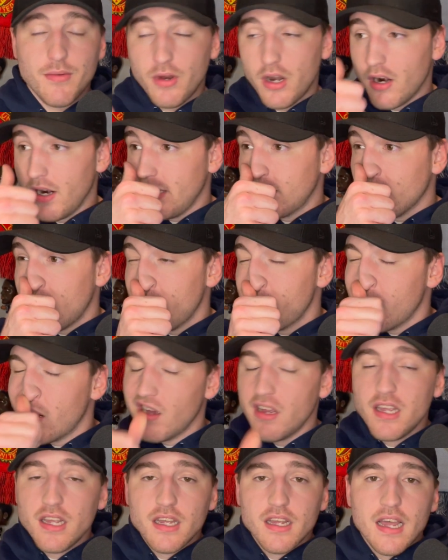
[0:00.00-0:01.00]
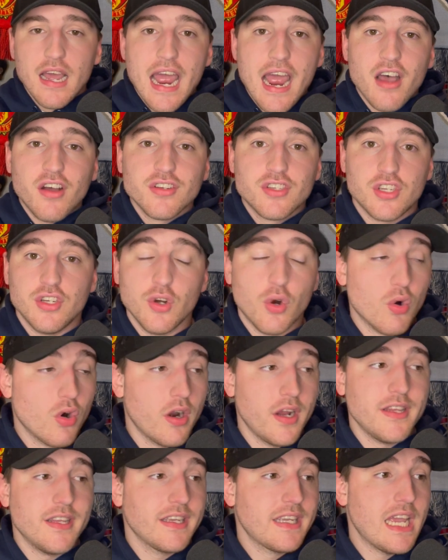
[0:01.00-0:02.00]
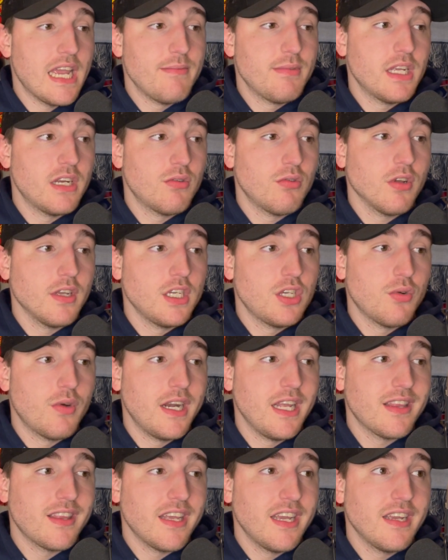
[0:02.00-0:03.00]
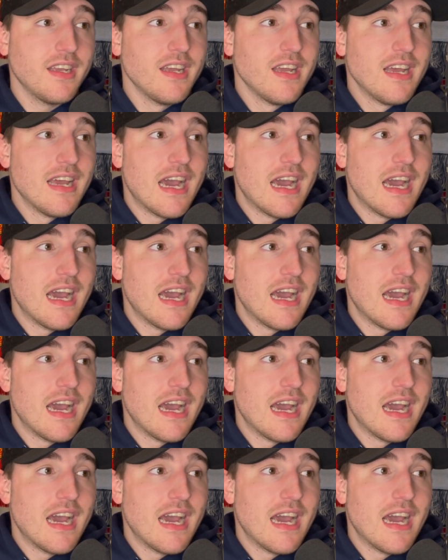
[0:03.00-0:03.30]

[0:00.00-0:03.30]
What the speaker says: We already talked about Alan Sonora in the game, didn't really do anything.